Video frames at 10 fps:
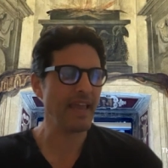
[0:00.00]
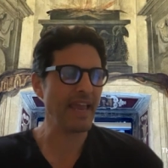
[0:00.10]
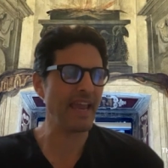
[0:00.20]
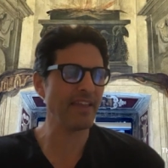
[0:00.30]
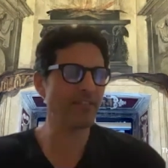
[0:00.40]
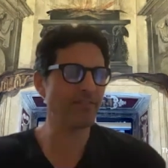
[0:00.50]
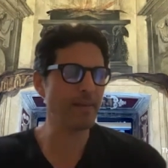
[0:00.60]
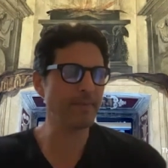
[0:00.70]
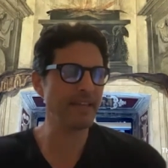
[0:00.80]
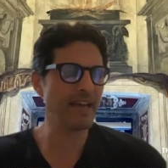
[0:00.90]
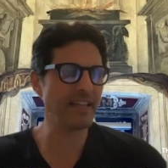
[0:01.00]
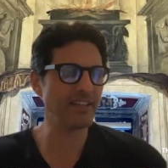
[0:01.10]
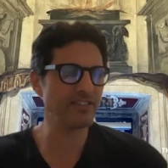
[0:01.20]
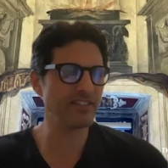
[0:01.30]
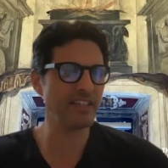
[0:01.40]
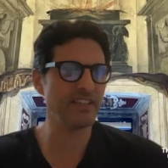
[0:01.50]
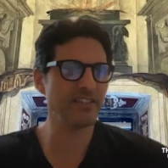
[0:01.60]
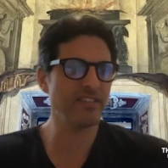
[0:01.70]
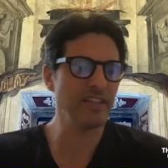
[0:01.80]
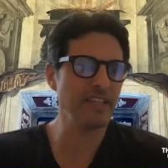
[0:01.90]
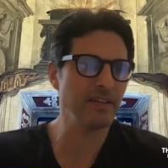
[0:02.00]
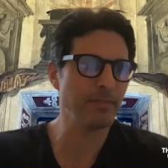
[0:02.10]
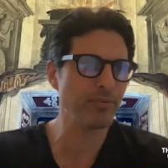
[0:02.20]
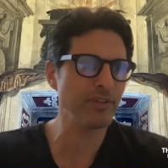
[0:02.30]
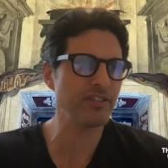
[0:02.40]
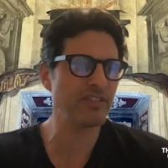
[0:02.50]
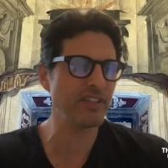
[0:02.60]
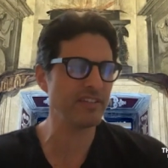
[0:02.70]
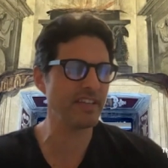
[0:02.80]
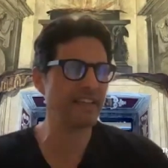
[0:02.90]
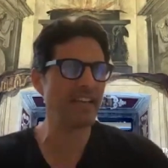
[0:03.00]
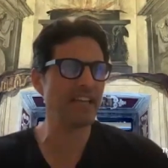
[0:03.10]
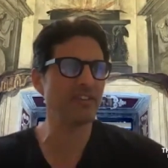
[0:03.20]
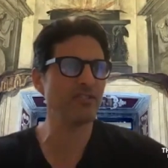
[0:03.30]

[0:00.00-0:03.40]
and the Flamen Dialis is the priest then dedicated